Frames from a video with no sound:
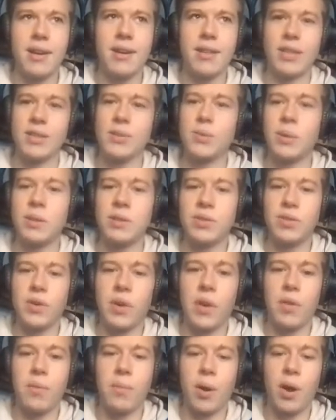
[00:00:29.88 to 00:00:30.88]
This one's for
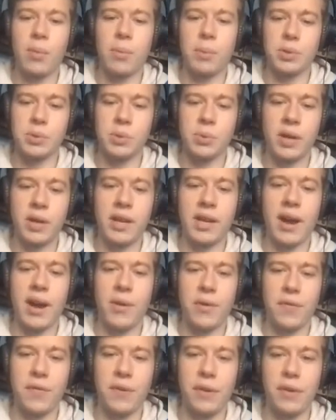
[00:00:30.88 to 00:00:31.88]
all the marbles. Reid, how
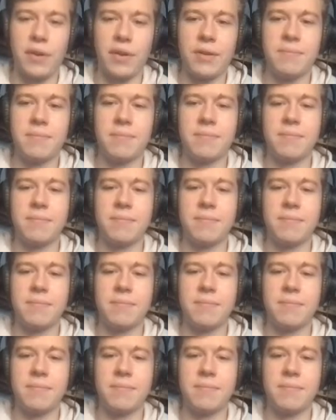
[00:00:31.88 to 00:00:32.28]
are you feeling?